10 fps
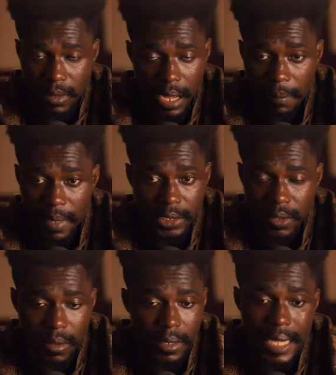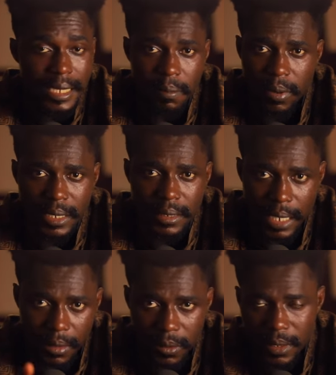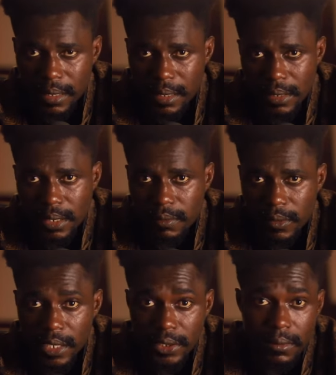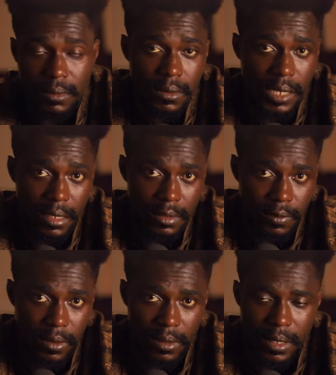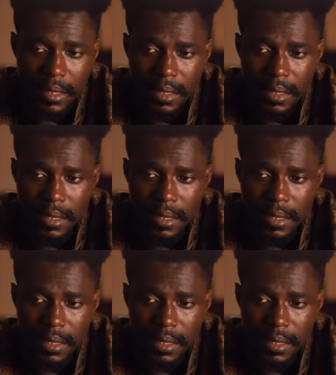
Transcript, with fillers: amateur or anybody downloading this software should look out for.